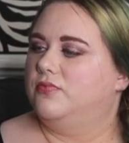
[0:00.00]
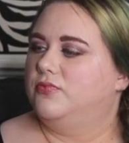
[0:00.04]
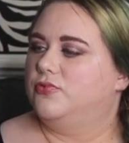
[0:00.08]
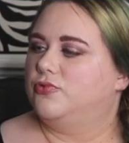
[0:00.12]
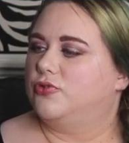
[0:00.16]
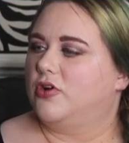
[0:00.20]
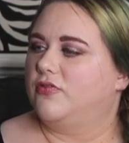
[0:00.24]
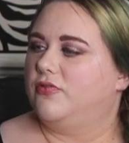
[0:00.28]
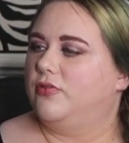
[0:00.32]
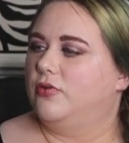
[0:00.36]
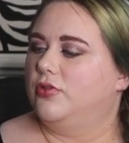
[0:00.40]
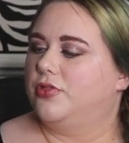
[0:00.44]

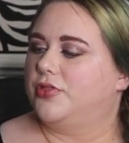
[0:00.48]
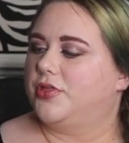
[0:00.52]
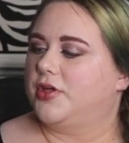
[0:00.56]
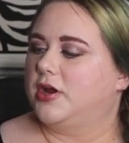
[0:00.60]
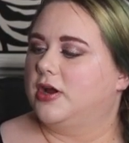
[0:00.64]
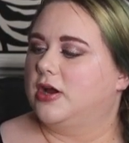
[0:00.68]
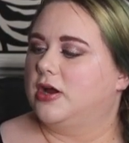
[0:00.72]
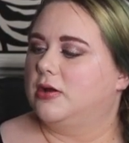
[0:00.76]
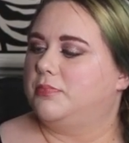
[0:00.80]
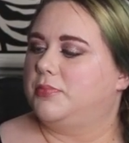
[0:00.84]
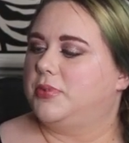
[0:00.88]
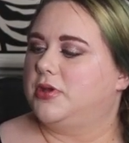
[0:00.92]
Truffle
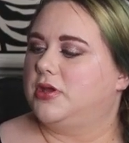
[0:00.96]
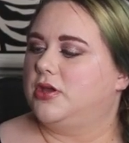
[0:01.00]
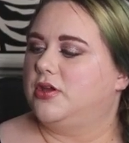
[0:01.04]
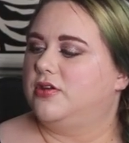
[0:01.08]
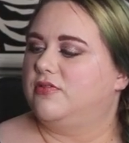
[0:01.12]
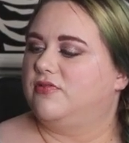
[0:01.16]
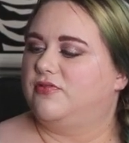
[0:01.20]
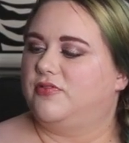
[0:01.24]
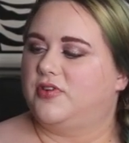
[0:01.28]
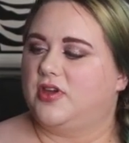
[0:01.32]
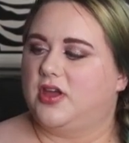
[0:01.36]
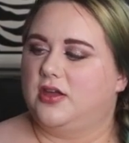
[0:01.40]

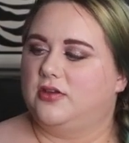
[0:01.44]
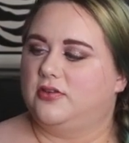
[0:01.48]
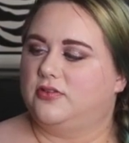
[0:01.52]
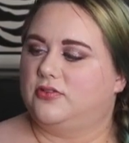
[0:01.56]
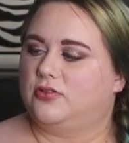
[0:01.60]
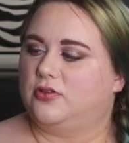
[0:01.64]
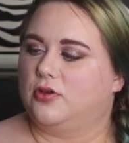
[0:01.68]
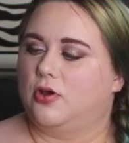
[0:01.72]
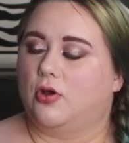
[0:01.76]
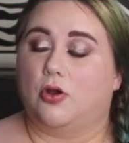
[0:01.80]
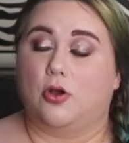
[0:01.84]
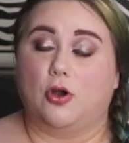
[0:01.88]
Therapy
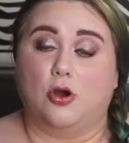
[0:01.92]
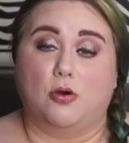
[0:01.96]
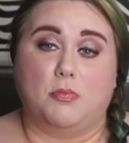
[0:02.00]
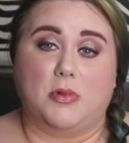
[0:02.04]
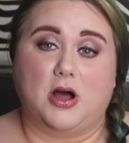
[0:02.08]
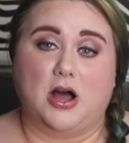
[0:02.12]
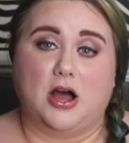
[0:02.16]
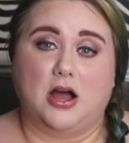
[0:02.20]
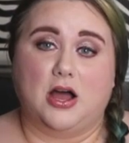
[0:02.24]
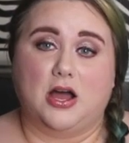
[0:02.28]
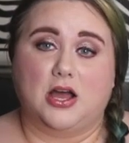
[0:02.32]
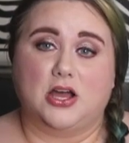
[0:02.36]
Face
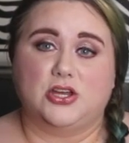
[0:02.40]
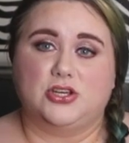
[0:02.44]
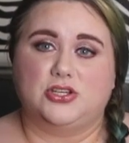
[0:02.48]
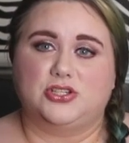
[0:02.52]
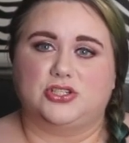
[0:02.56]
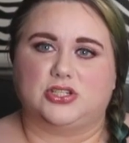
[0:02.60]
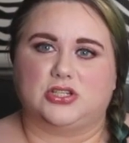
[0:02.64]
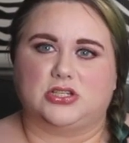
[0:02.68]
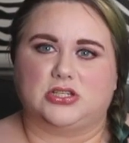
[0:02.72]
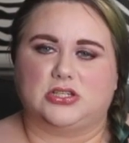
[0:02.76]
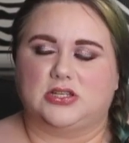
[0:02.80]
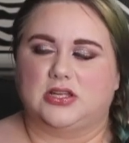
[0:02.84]

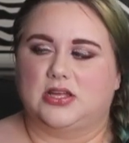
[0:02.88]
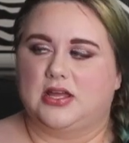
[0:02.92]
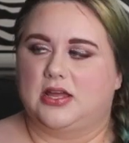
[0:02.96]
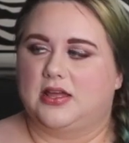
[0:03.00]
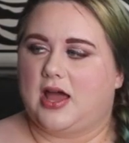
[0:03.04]
Gommage.